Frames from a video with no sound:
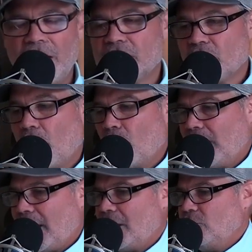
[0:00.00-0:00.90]
it's
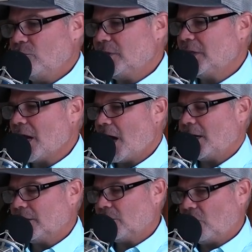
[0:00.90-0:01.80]
okay. You did
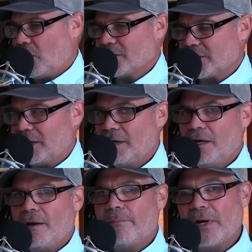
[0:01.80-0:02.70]
not cause it.
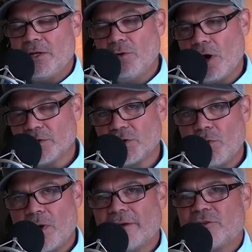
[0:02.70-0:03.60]
But you also
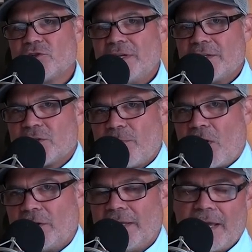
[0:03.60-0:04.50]
want to treat
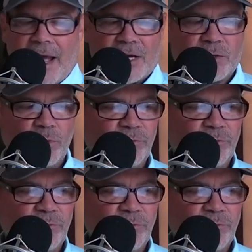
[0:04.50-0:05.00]
smartly as you move